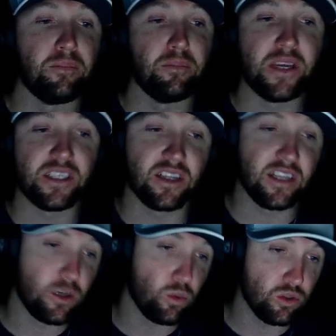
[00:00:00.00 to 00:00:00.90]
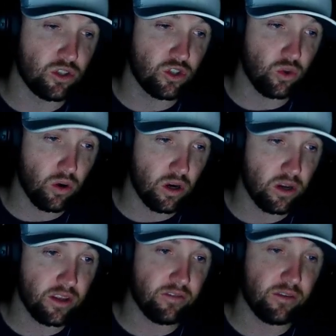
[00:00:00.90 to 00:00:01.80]
basically it will store
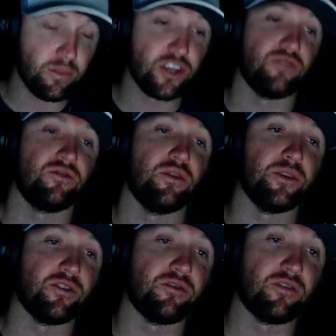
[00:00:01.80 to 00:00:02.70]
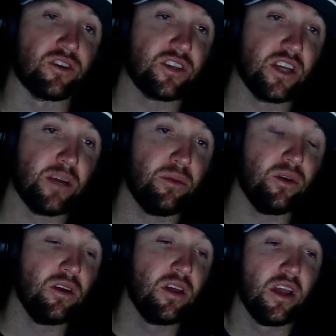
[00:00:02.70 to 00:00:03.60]
the information from your first
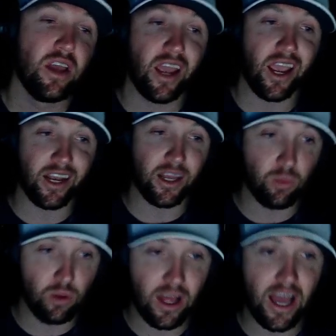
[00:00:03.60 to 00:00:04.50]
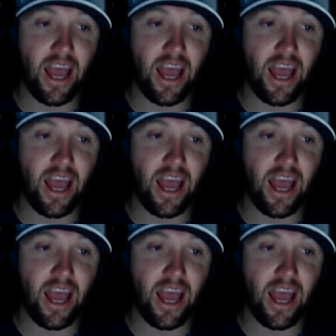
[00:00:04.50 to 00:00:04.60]
sample, and it will,